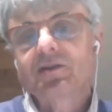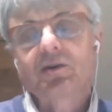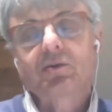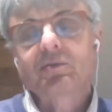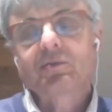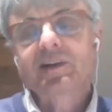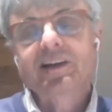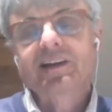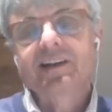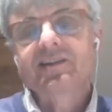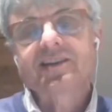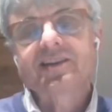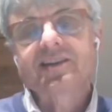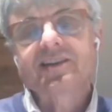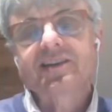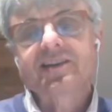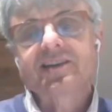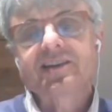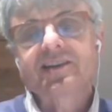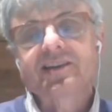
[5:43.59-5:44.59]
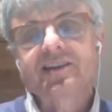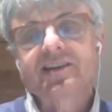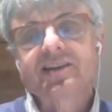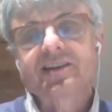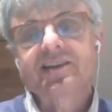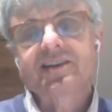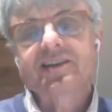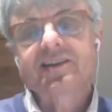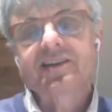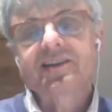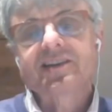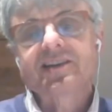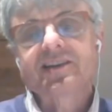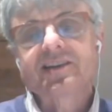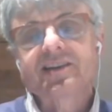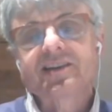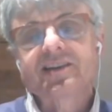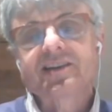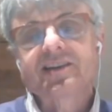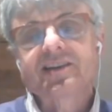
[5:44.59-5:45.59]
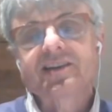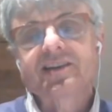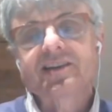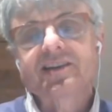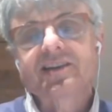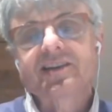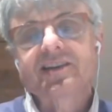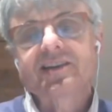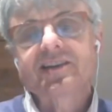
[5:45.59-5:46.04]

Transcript: or we need these antibodies to translate to